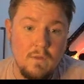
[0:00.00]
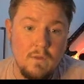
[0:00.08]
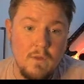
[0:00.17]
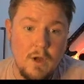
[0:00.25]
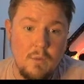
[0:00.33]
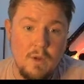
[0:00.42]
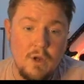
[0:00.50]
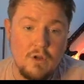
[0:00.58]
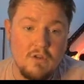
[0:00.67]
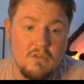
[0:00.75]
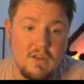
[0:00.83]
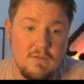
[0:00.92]
Now, we could
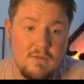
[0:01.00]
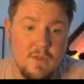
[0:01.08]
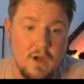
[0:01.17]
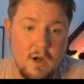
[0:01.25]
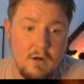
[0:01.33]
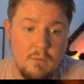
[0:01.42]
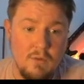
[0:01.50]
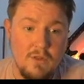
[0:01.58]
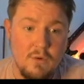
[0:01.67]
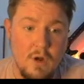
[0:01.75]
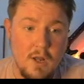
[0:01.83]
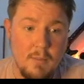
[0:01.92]
just leave it there with the
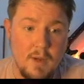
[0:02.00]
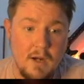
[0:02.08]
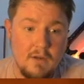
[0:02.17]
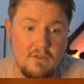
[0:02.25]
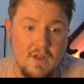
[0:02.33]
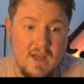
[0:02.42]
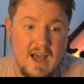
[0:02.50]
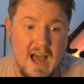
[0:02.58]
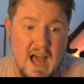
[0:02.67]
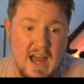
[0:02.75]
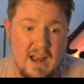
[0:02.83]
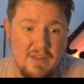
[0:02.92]
running backs.
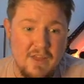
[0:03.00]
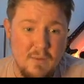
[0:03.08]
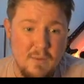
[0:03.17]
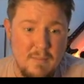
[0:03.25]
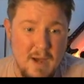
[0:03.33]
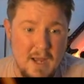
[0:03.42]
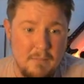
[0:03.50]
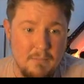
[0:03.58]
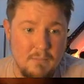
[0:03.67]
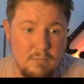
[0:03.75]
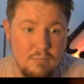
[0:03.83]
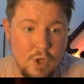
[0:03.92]
And I think we might,
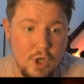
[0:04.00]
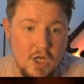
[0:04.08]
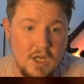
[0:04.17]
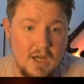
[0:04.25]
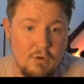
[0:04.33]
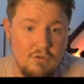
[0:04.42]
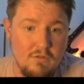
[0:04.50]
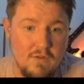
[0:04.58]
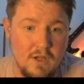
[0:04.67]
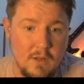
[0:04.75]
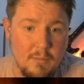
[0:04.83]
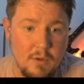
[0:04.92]
looking at who's
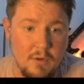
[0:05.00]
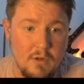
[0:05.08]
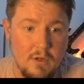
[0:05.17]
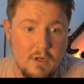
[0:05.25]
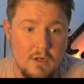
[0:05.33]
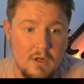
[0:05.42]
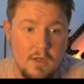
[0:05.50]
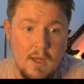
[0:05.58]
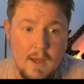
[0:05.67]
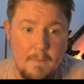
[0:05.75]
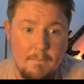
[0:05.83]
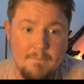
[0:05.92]
available.
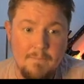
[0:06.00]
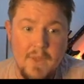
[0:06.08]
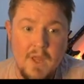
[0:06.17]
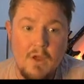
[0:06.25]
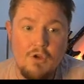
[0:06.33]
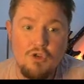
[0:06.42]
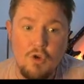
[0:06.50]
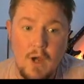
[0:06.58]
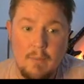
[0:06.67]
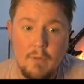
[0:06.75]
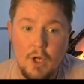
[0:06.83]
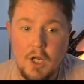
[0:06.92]
Yeah. So
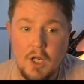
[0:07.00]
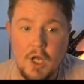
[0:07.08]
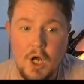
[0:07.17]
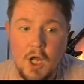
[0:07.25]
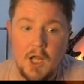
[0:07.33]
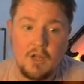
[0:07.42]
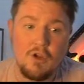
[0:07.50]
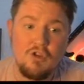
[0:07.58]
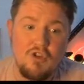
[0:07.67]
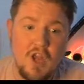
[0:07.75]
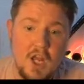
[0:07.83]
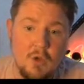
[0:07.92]
I'm looking now at
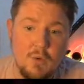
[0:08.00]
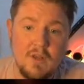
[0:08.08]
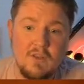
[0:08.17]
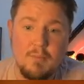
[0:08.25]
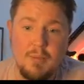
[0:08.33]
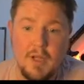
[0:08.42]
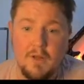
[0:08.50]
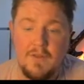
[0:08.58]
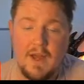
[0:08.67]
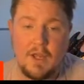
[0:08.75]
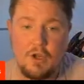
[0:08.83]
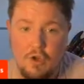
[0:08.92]
continuing to build
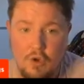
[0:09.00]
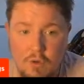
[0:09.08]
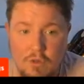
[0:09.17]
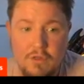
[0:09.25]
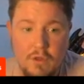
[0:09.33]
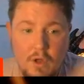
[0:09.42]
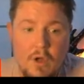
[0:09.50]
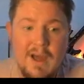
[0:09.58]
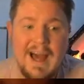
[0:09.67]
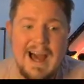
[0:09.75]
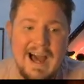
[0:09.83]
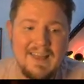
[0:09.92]
that youth
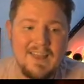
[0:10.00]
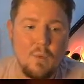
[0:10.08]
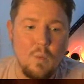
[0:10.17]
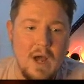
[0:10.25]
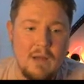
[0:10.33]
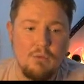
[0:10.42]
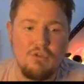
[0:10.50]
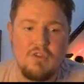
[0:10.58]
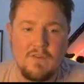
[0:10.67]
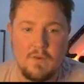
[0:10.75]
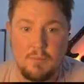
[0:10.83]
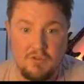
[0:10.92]
at the wide
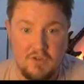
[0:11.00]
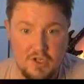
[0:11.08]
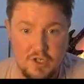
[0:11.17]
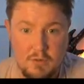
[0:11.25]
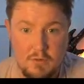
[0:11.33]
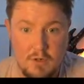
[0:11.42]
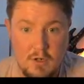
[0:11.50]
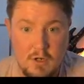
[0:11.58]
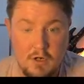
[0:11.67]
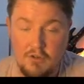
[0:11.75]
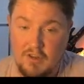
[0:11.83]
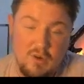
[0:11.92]
receiver position.
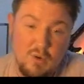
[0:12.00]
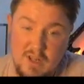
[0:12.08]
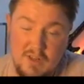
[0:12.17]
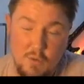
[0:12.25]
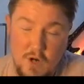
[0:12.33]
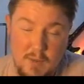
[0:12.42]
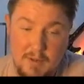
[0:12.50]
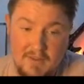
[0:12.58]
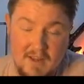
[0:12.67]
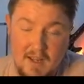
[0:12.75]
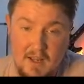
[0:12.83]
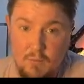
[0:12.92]
because I don't need to worry about
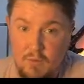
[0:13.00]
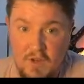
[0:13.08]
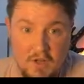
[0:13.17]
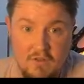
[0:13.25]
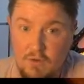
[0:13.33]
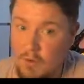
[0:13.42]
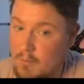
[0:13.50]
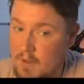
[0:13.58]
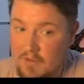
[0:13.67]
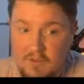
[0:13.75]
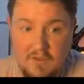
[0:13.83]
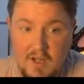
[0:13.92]
tight end. We've got two
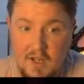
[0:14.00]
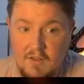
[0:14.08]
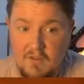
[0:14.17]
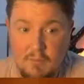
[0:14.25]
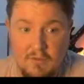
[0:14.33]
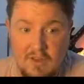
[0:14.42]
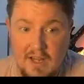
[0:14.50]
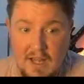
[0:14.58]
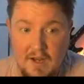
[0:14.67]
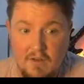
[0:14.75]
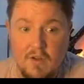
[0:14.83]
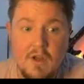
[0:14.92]
amazing tight ends. I'm
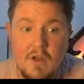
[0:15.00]
delighted.